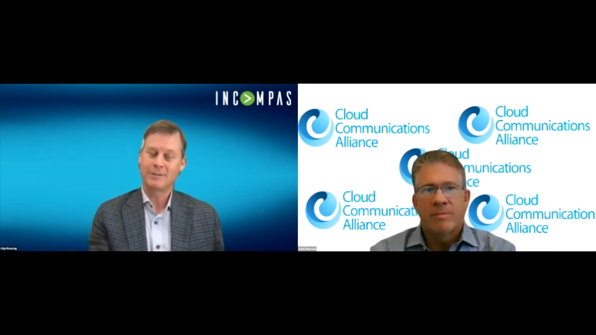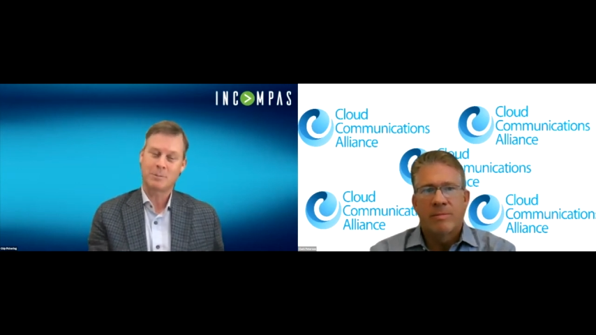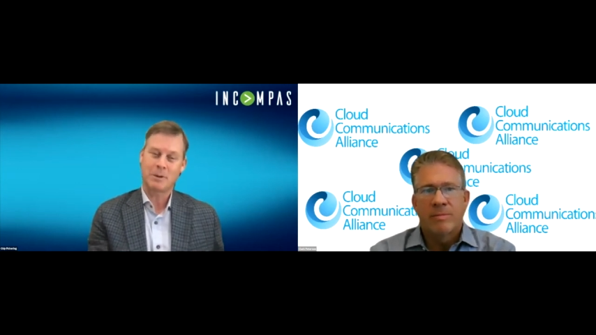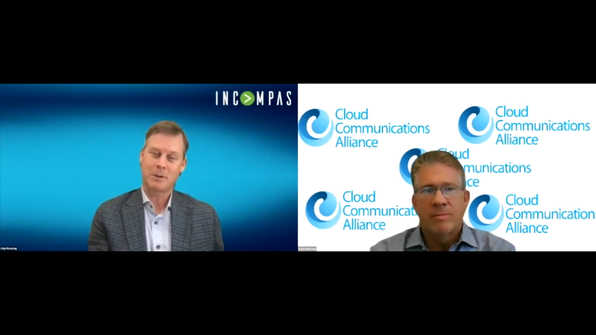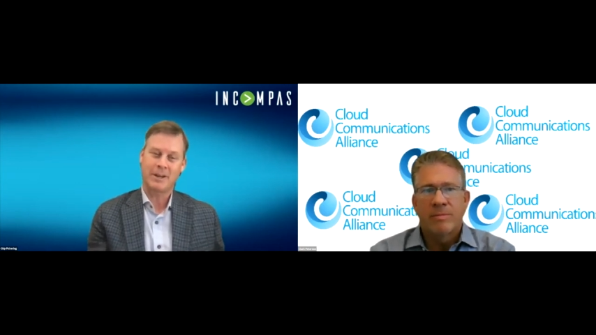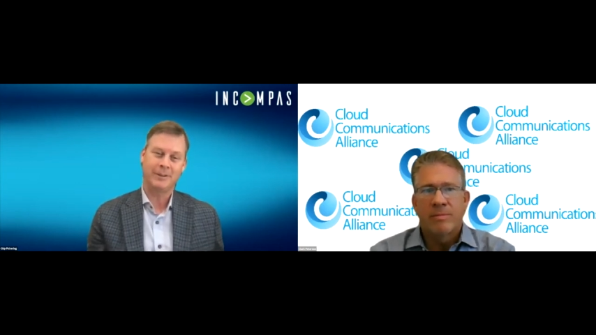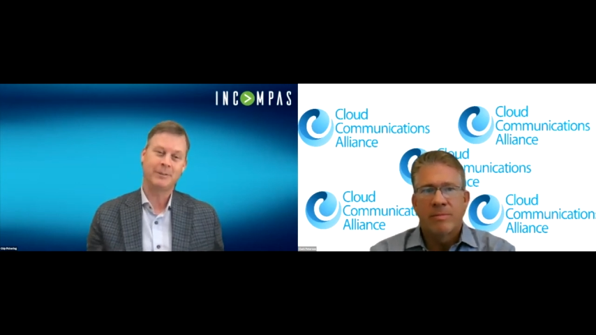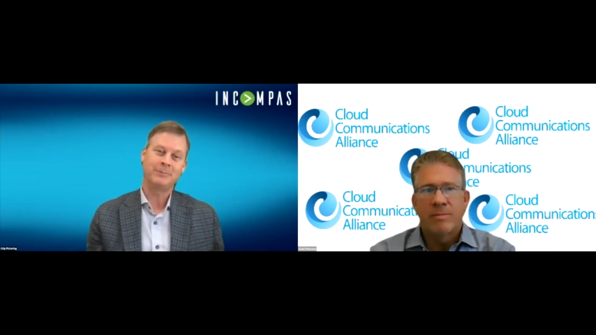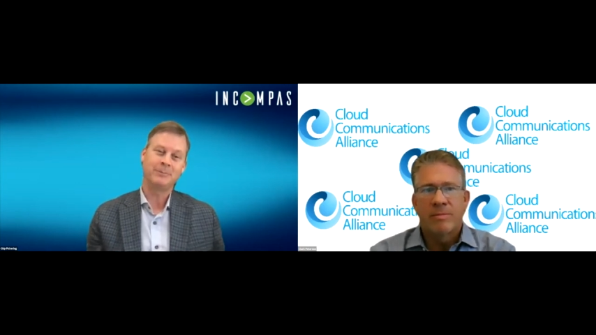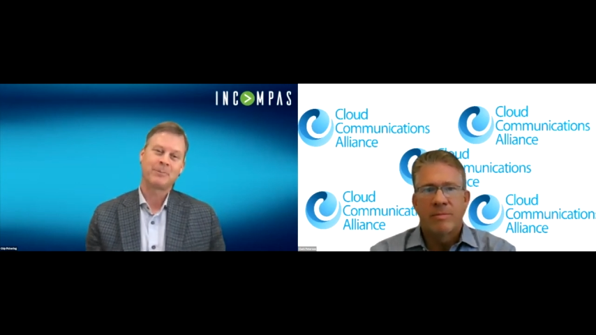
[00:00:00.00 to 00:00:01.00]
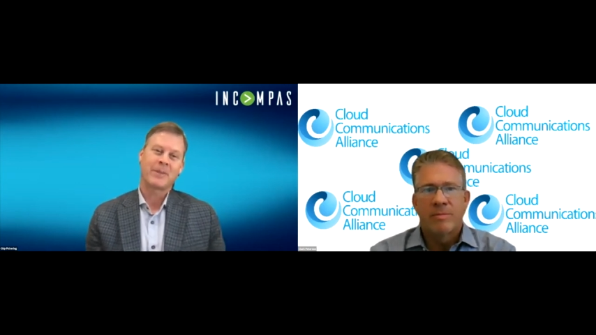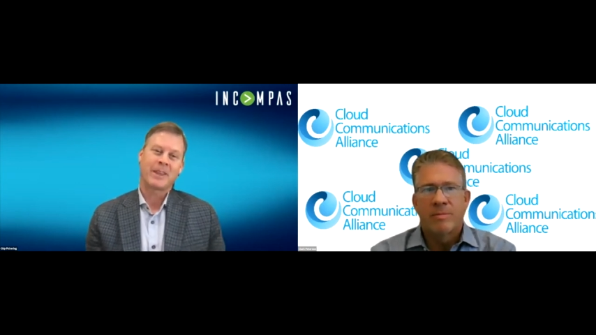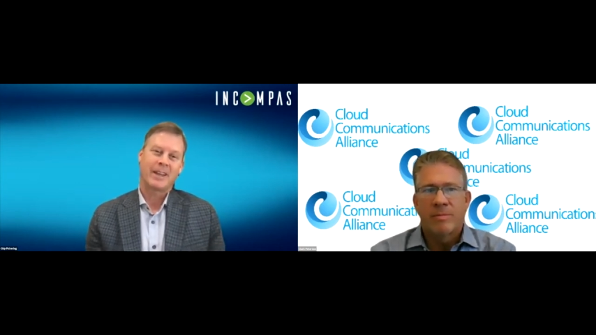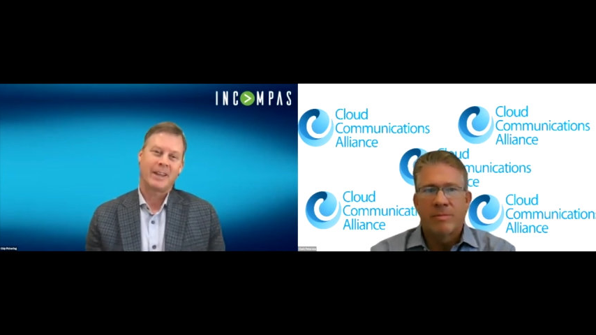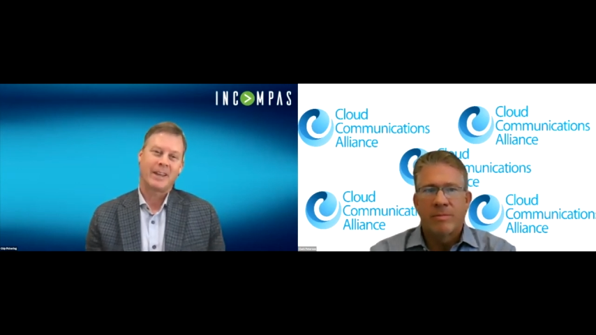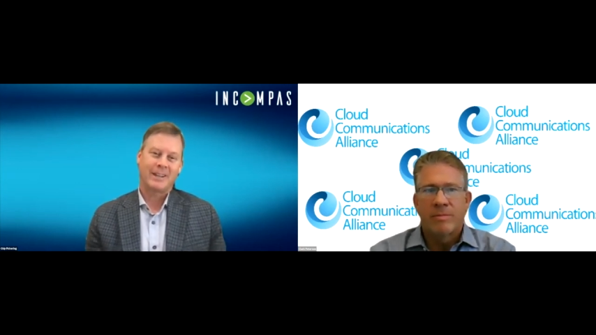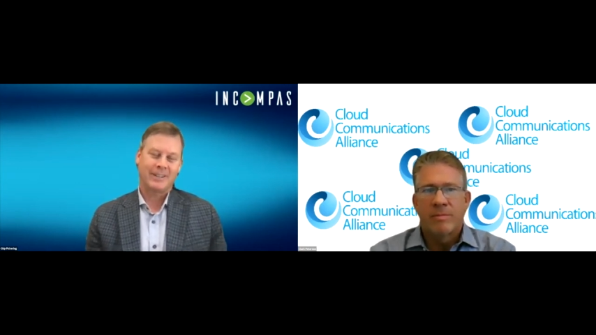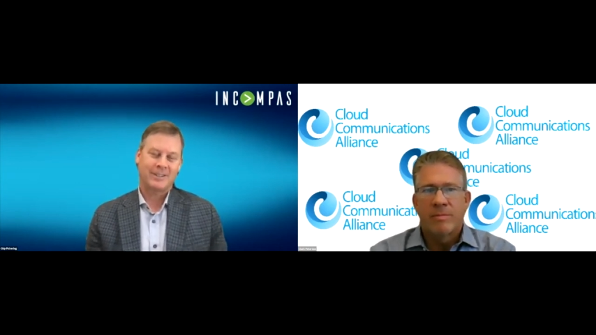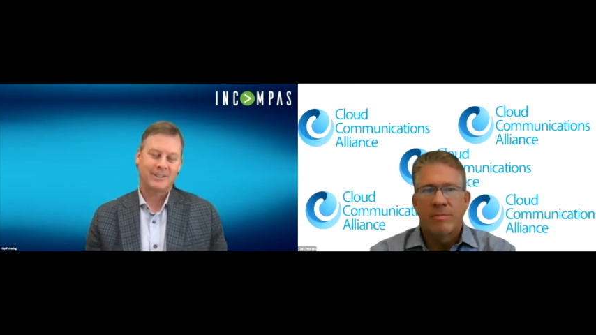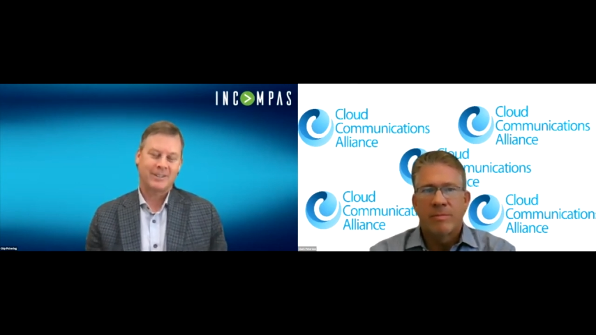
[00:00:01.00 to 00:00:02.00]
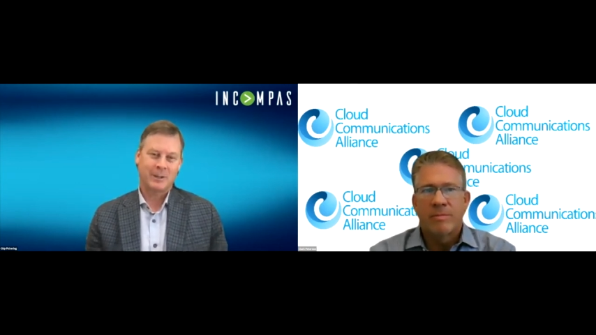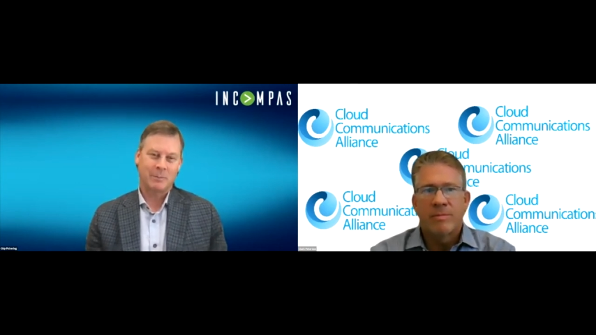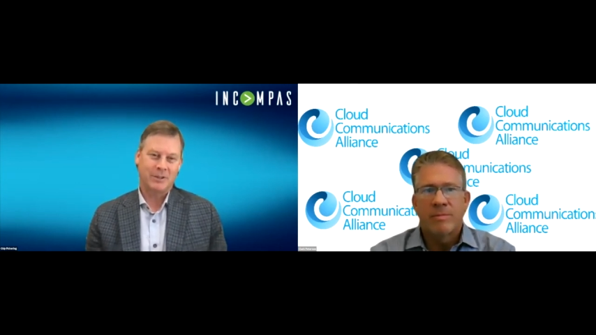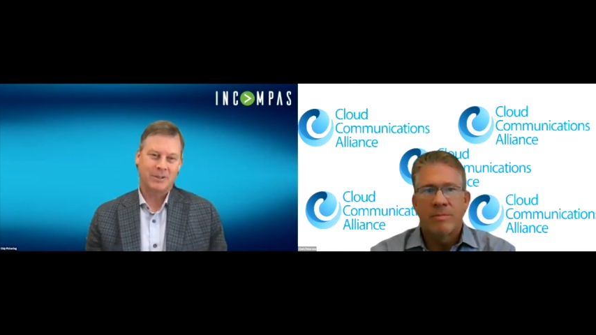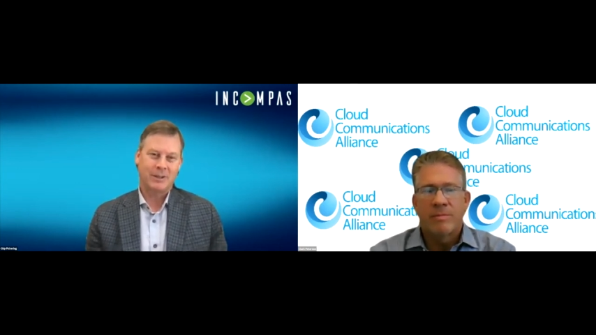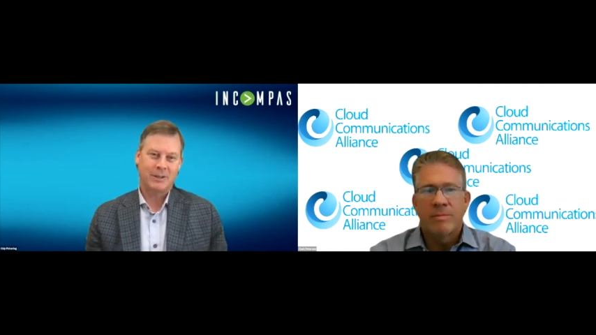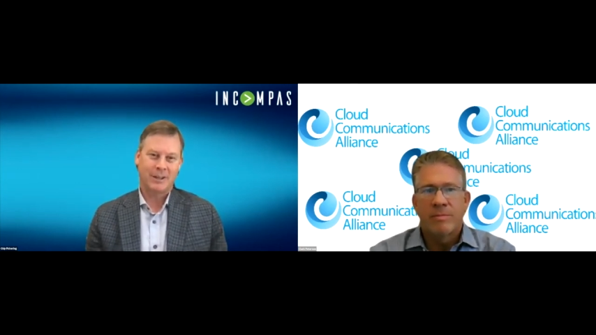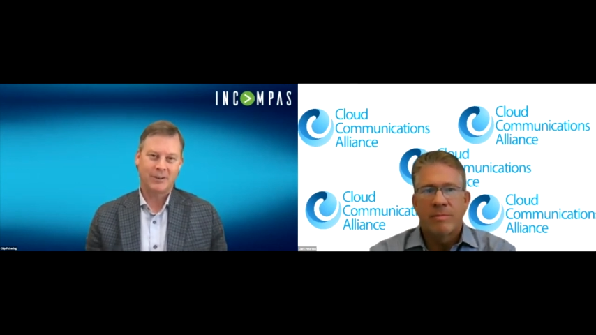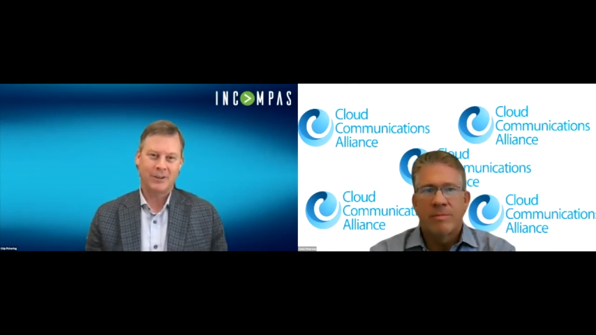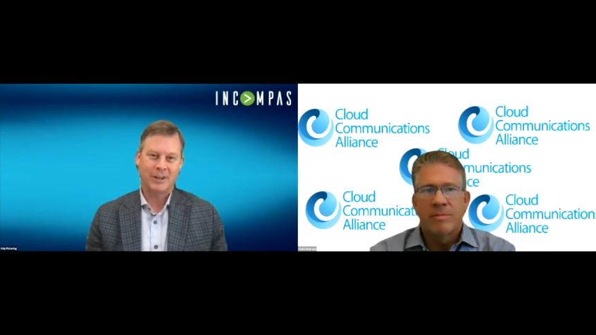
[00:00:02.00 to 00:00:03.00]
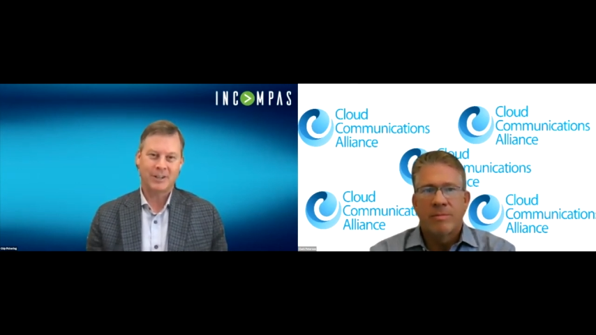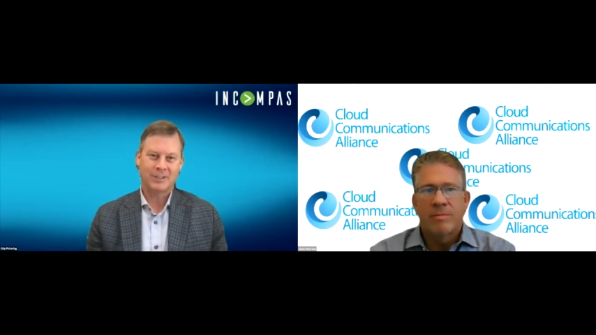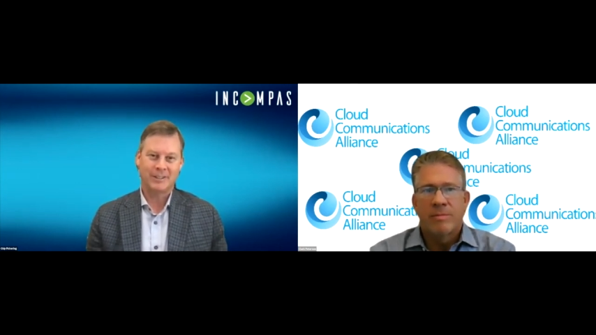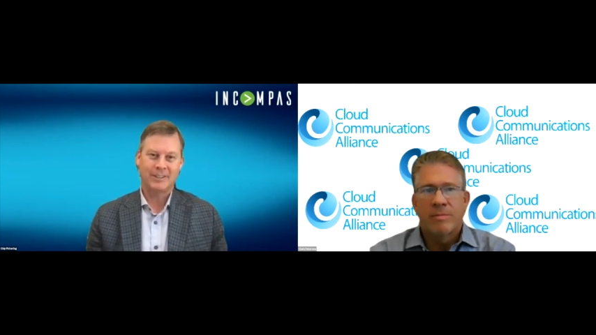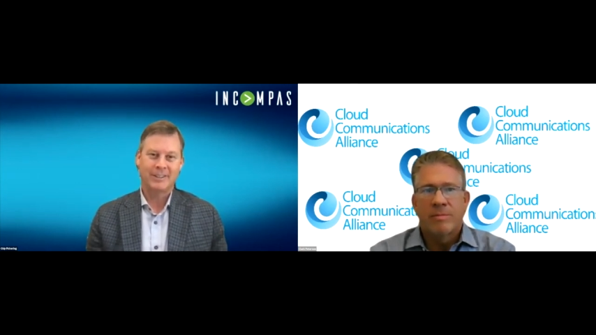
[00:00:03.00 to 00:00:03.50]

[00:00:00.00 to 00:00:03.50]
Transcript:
Speaker 1: spanned, as, as I mentioned in the introduction,